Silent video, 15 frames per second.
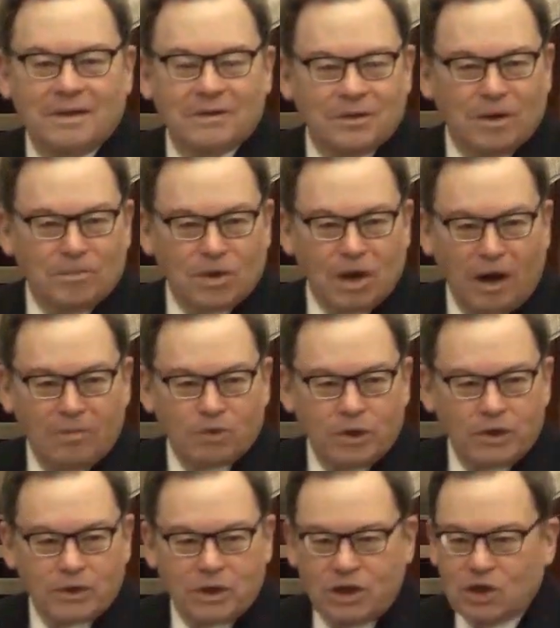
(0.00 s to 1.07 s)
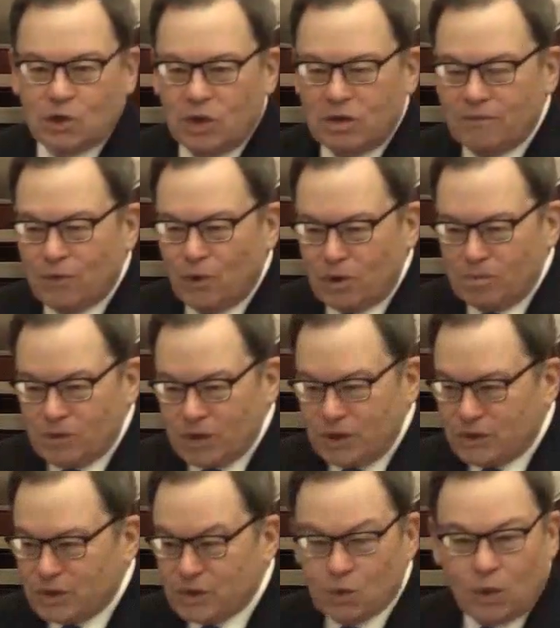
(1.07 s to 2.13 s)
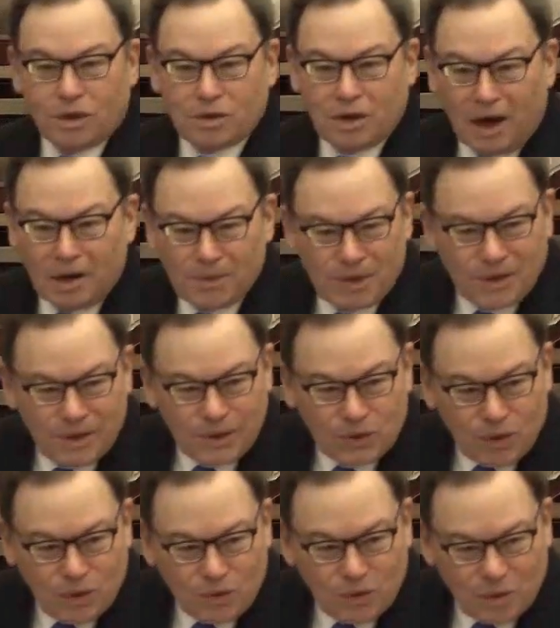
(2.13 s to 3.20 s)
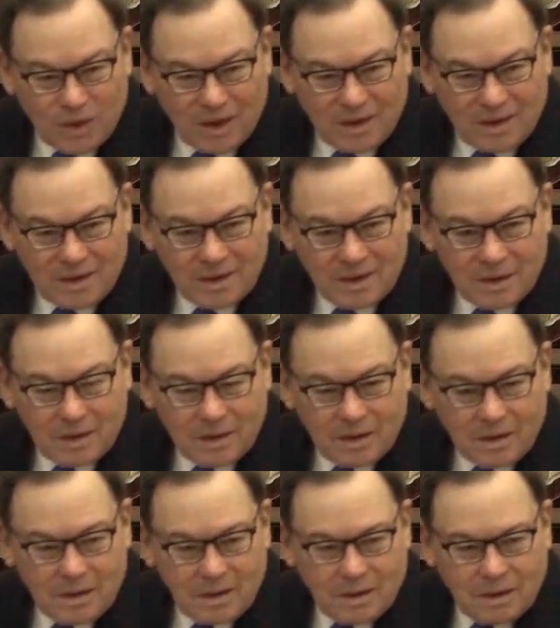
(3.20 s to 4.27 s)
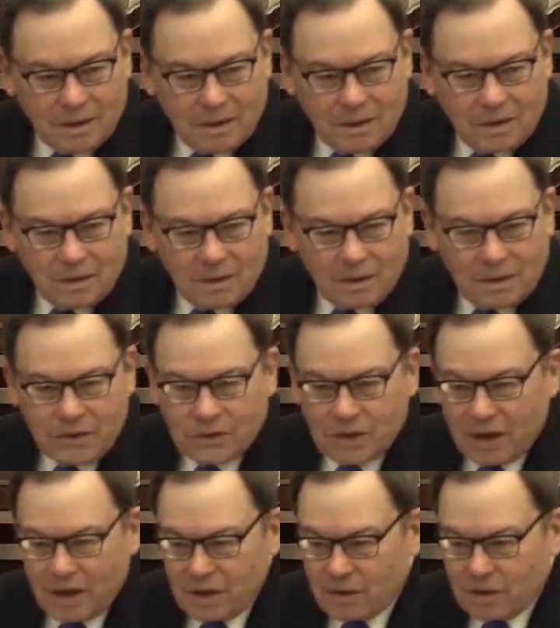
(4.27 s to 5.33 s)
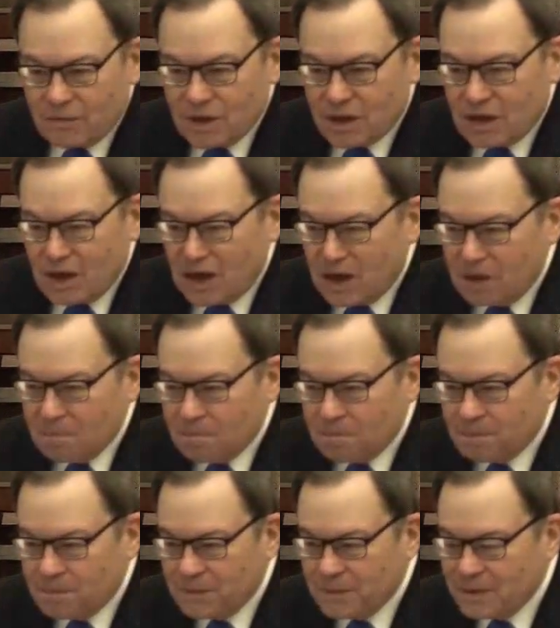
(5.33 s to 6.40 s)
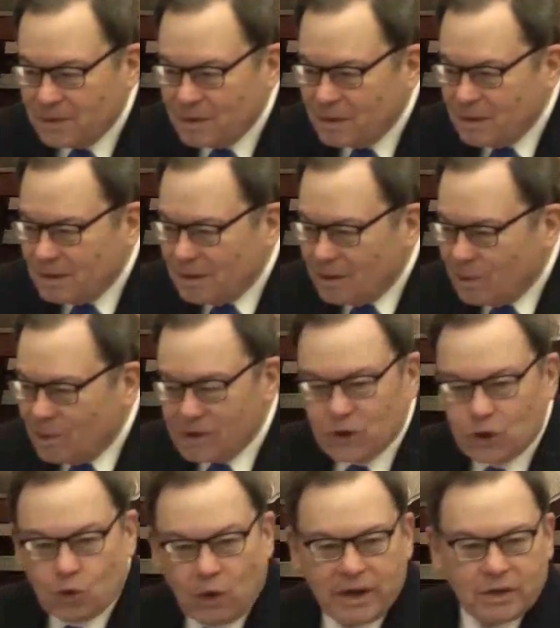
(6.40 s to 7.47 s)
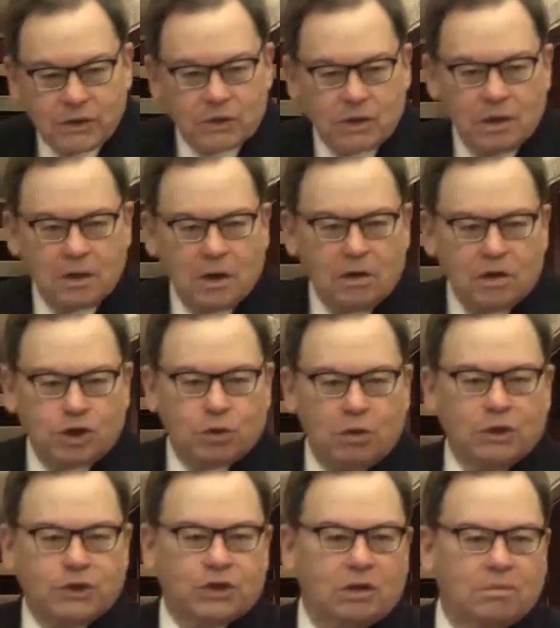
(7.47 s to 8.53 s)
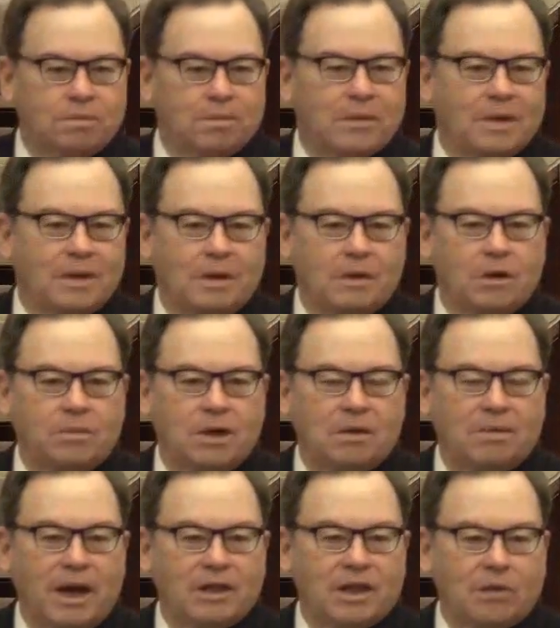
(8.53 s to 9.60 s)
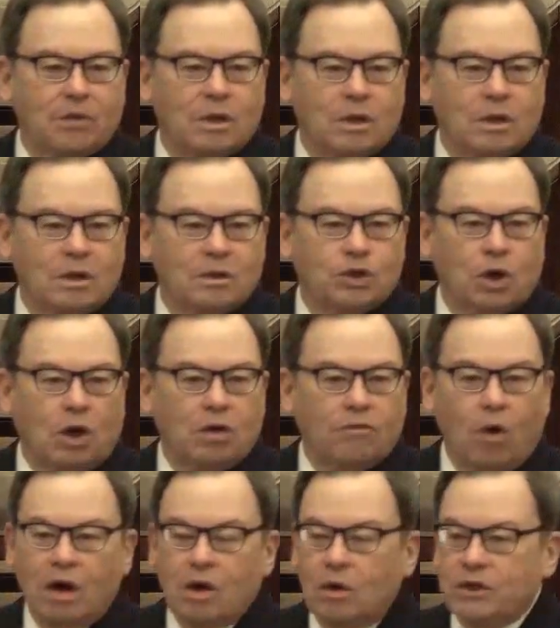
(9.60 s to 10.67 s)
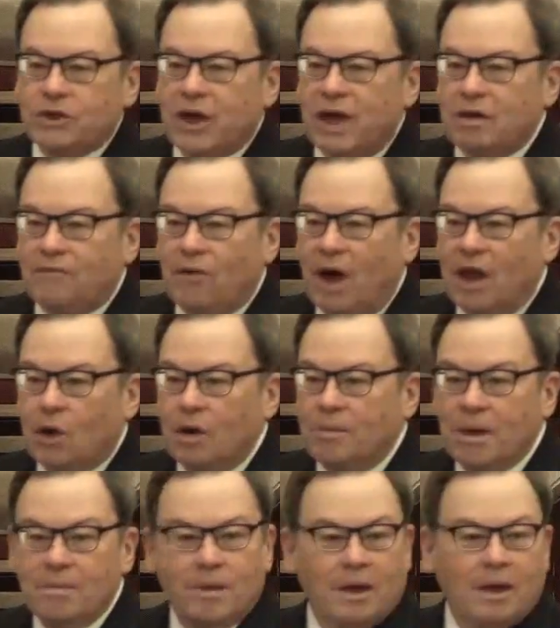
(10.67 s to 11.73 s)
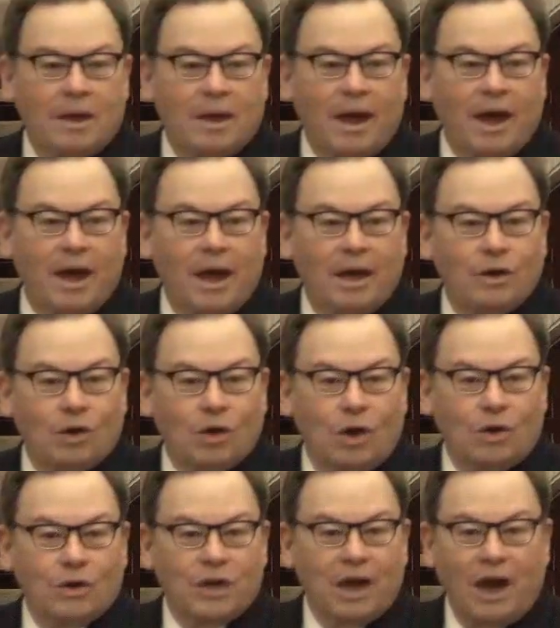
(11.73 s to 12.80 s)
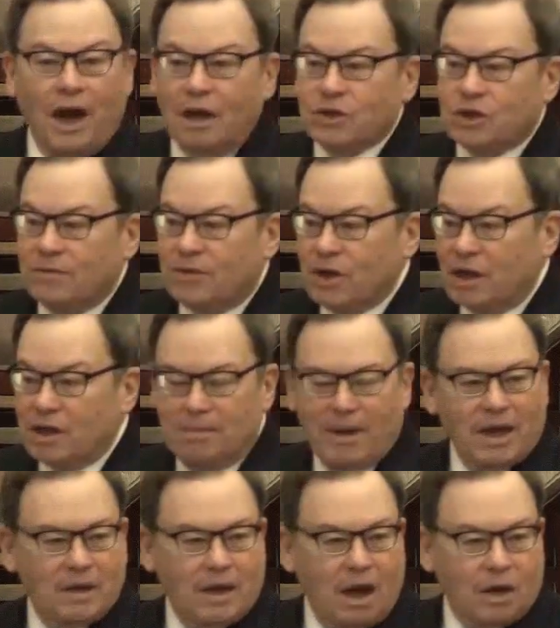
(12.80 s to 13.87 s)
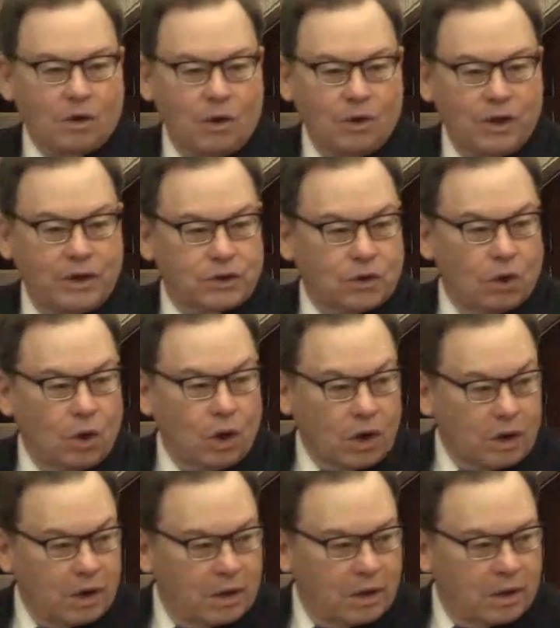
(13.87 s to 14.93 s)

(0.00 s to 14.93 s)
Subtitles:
Sometimes we seek to inform Jesus what time it is, don't we? He's ahead of the game. What a strange thing. Go to Jerusalem. You'll meet a man there with a jar of water on his head. Follow him, and he'll go to the house of another man, knock on his door,